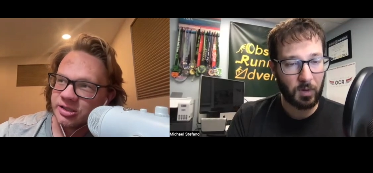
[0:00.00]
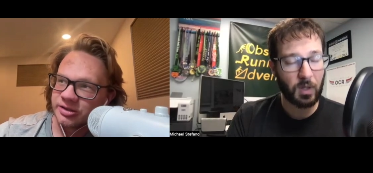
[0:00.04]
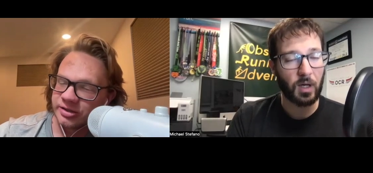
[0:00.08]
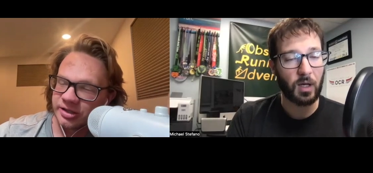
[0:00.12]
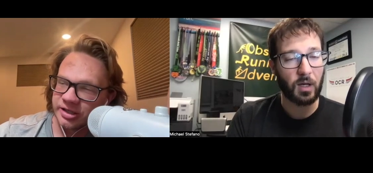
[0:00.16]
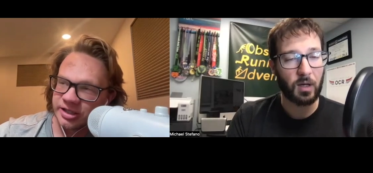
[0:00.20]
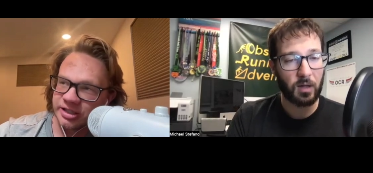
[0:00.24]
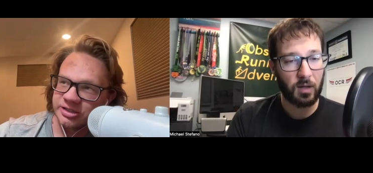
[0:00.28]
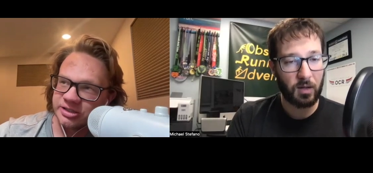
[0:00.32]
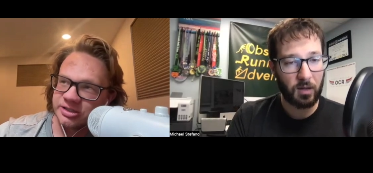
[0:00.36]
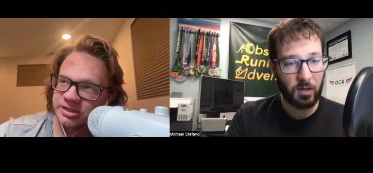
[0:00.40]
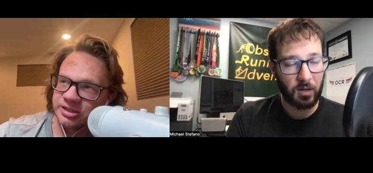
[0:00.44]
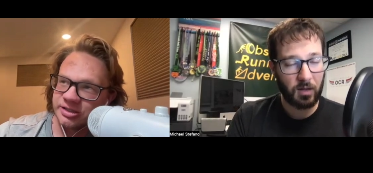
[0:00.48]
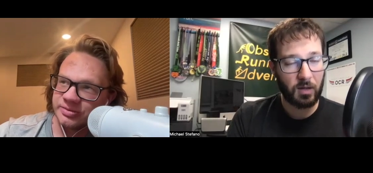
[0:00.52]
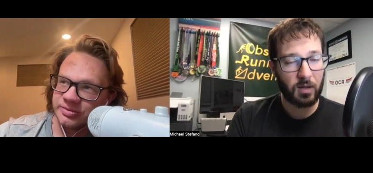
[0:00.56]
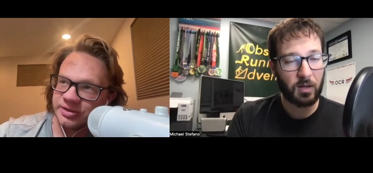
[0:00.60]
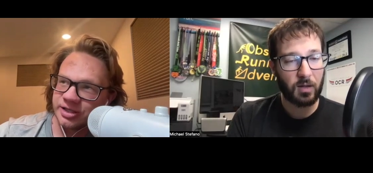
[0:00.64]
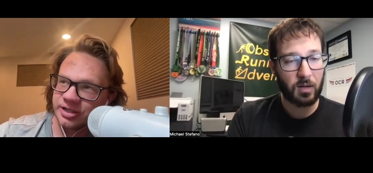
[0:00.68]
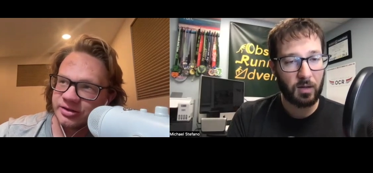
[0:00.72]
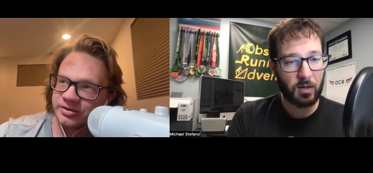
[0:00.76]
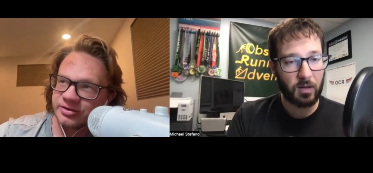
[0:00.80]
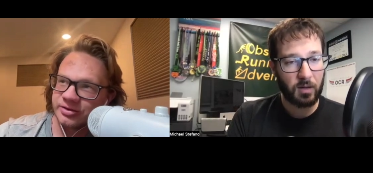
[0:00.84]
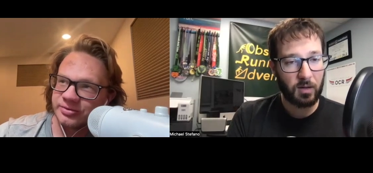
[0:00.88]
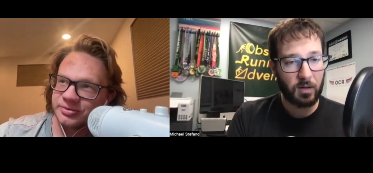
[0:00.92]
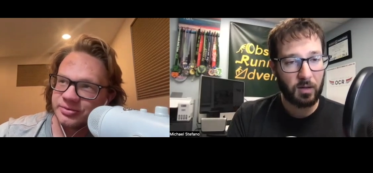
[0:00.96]
Speaker 1: I actually came back
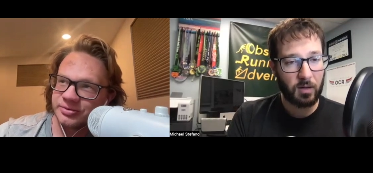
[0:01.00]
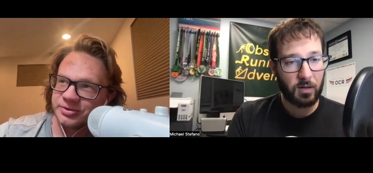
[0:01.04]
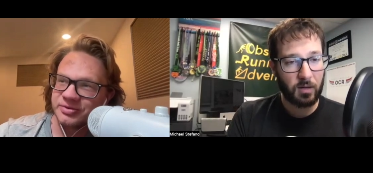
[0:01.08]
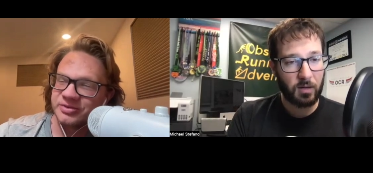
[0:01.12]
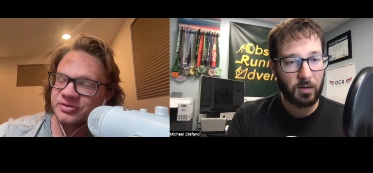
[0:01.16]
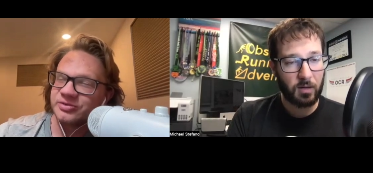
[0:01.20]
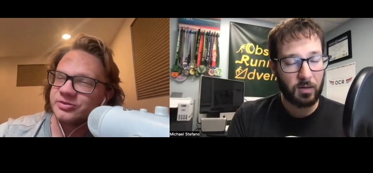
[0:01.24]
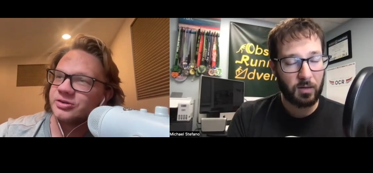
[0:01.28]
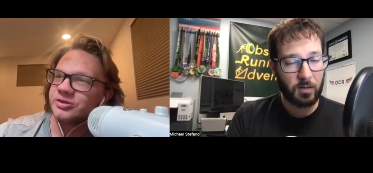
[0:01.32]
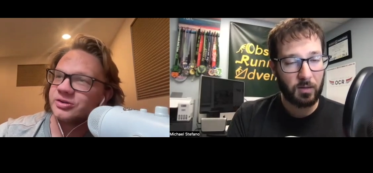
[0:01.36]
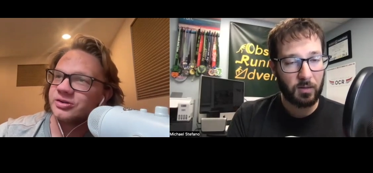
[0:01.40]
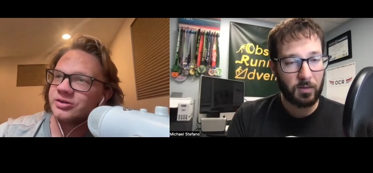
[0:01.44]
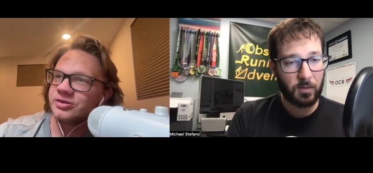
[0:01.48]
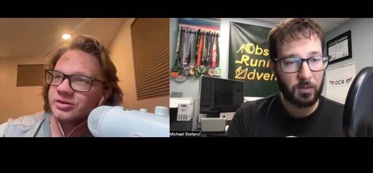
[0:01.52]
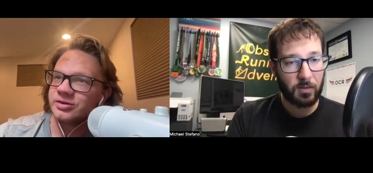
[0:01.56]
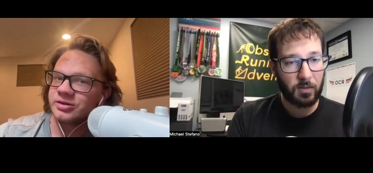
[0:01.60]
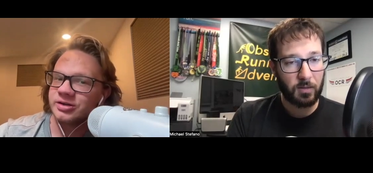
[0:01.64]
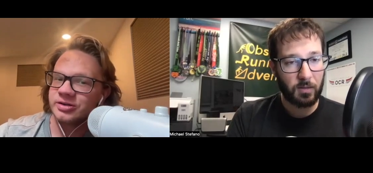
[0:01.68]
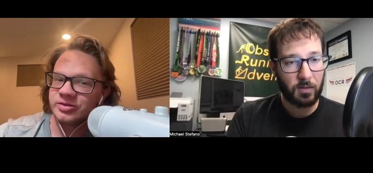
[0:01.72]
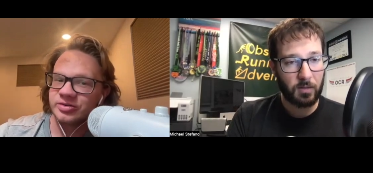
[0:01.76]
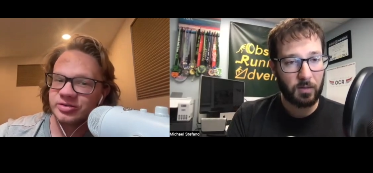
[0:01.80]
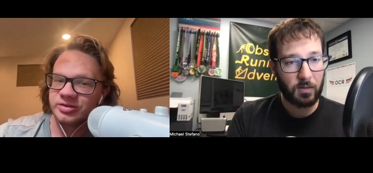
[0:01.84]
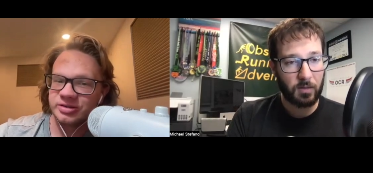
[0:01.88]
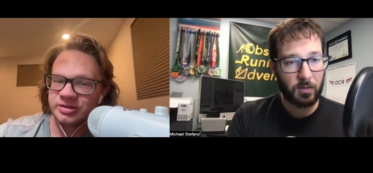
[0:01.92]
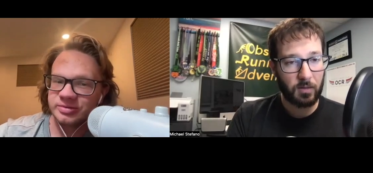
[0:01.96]
September 4th. Now
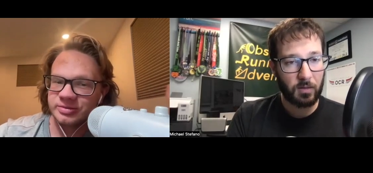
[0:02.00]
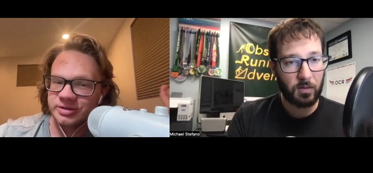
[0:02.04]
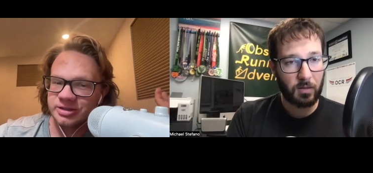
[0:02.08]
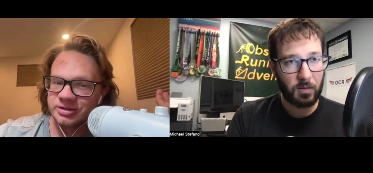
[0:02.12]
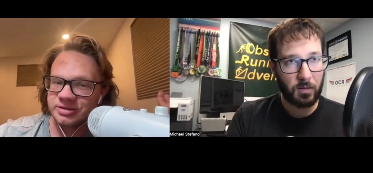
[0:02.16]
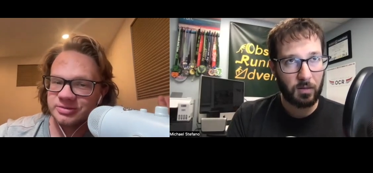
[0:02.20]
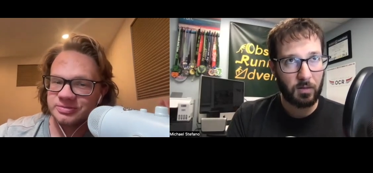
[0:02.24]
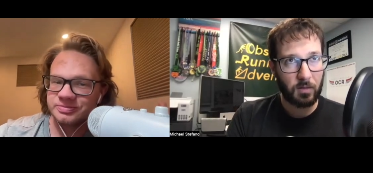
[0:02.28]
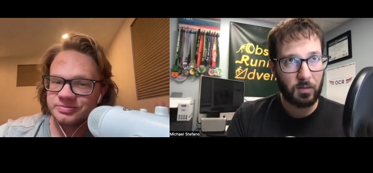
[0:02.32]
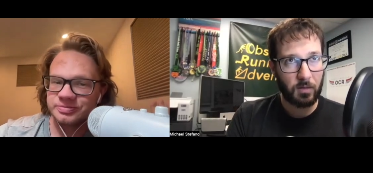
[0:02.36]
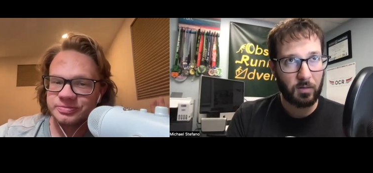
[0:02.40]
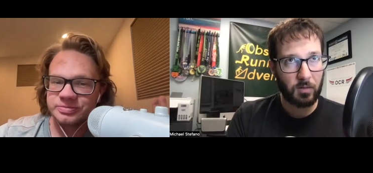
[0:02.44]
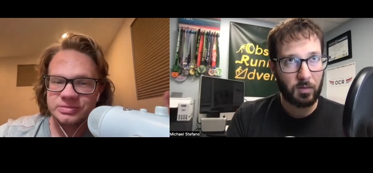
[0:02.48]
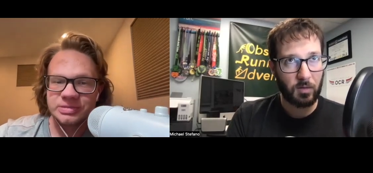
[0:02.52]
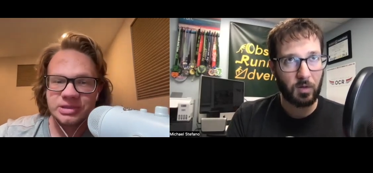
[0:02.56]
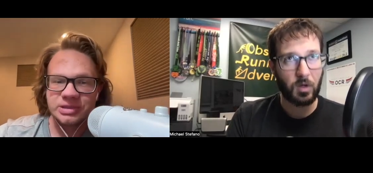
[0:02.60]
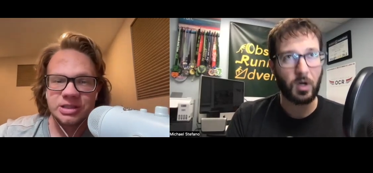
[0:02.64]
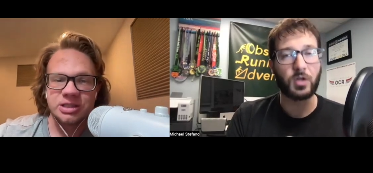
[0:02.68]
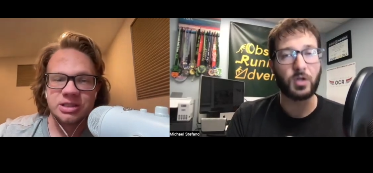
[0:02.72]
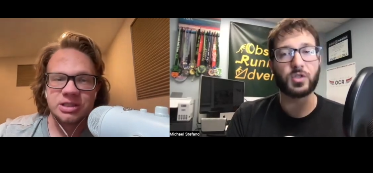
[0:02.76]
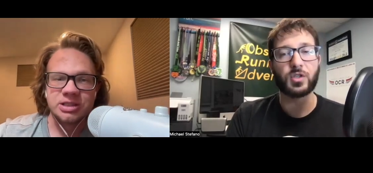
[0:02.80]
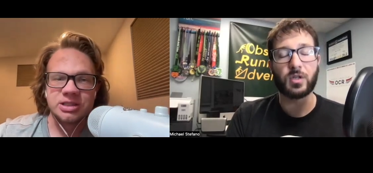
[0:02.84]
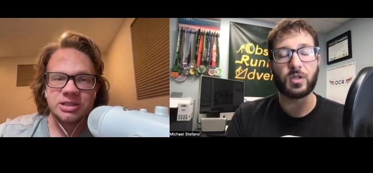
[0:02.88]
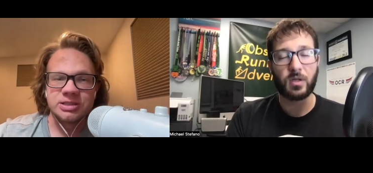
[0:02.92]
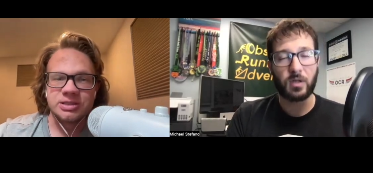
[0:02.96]
I think about it.
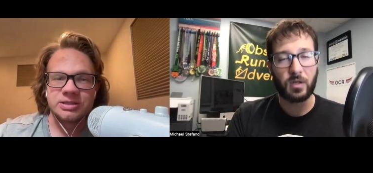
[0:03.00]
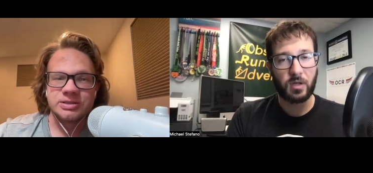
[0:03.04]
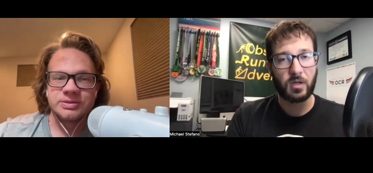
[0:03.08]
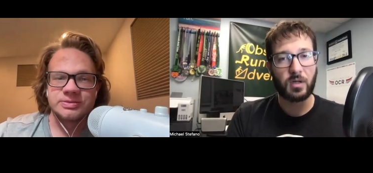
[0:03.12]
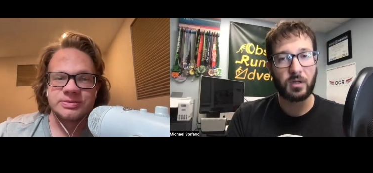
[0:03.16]
Gotcha.